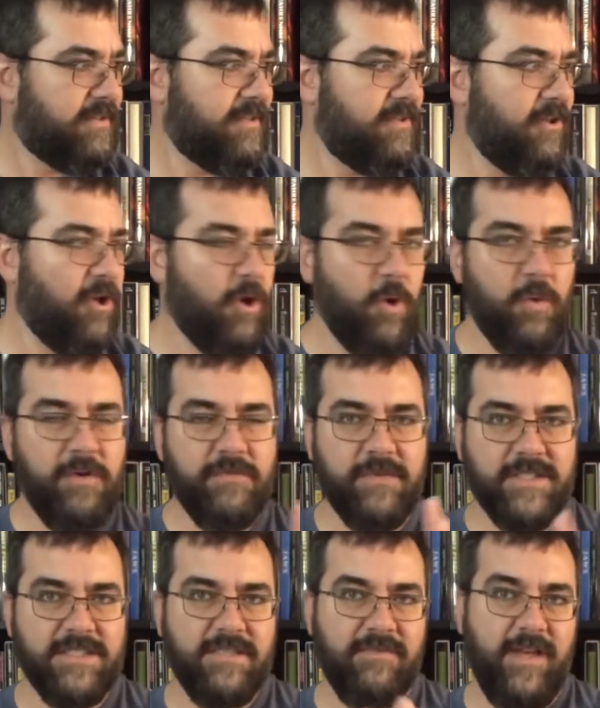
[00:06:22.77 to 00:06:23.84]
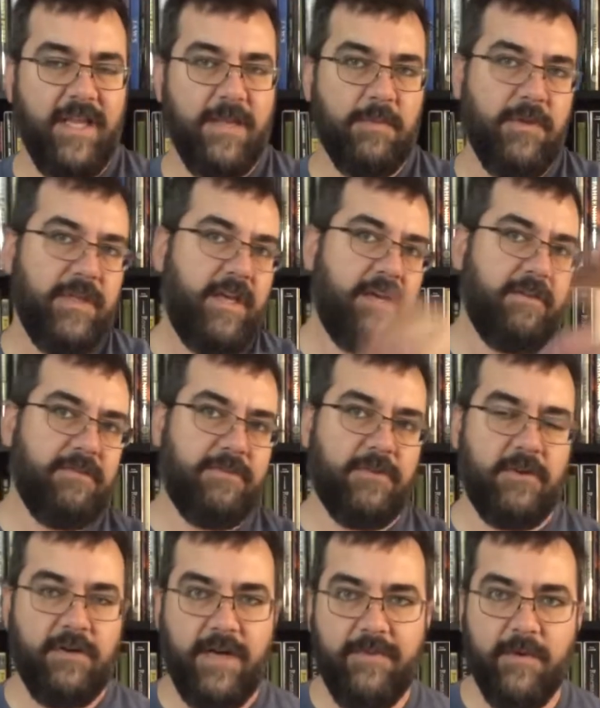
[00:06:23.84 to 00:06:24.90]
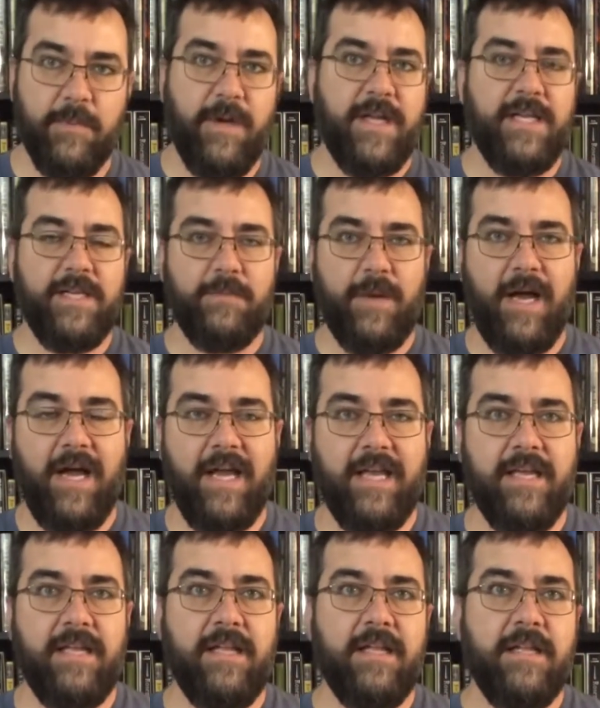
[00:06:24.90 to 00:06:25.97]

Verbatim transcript: know if it's available yet for everybody to buy,